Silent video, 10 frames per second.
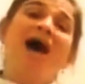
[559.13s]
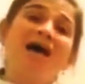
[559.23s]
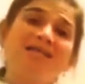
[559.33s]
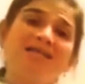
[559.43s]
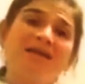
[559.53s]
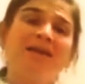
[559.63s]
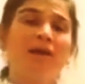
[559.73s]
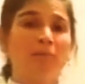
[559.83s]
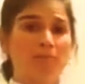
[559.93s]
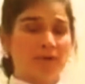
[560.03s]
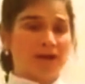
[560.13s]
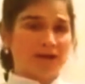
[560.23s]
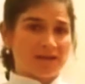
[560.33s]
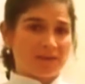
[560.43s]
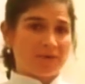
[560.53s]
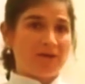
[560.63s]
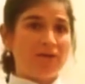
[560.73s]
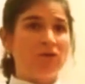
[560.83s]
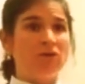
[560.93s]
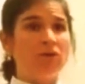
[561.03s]
Asana Pranayama
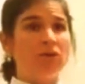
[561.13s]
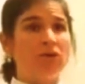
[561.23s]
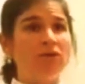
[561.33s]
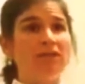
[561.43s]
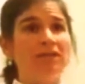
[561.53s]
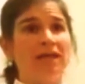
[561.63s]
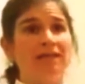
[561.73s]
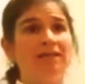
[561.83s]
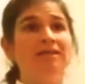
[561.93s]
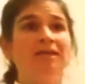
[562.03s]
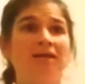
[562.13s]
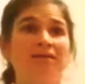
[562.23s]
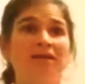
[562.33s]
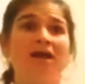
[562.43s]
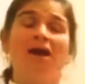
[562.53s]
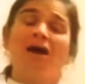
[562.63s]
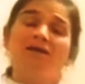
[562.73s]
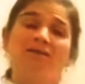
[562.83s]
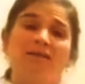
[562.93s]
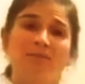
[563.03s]
or the TATri Tantra
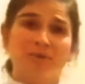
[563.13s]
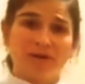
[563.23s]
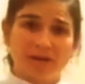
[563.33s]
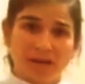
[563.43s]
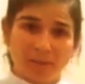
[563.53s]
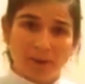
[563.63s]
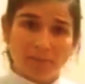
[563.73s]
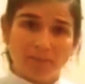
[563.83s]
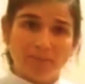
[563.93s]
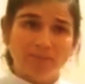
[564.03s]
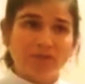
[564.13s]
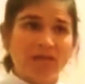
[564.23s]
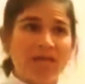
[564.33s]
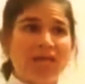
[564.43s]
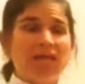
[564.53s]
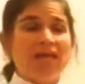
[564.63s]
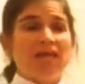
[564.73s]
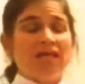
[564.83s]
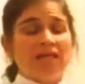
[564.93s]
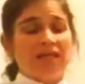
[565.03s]
Asana Pranayama.
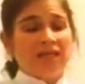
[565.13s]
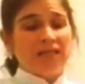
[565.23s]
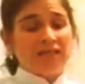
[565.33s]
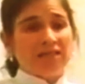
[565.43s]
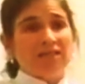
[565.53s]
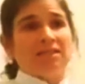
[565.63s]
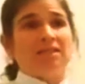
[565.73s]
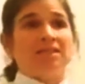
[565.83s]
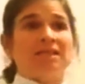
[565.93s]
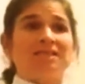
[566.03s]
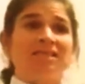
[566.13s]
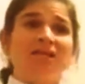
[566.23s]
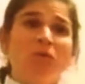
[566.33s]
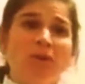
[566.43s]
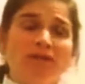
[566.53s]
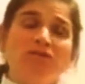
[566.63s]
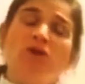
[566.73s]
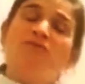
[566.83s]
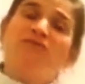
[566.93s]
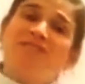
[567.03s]
This is a sequence
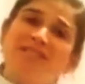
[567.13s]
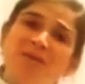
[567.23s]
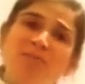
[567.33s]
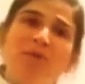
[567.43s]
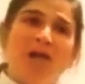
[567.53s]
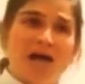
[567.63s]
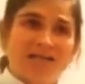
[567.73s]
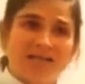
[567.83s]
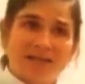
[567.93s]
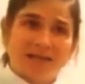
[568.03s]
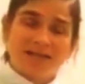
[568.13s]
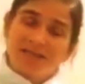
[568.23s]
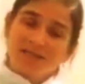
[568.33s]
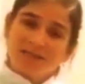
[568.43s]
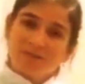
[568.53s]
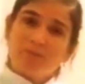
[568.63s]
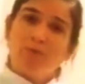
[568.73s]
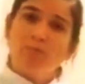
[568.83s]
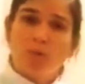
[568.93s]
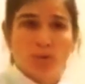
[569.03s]
of simple asanas,
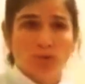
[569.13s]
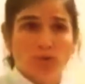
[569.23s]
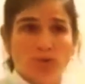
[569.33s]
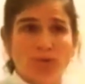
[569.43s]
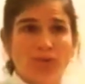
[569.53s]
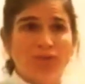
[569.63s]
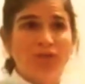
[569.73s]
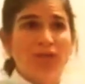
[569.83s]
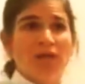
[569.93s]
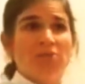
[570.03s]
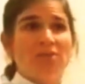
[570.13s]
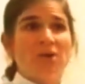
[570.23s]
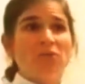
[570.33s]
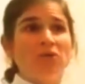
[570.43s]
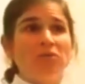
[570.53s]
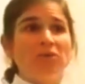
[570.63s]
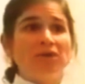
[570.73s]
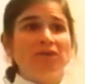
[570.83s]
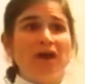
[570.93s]
simple postures that will be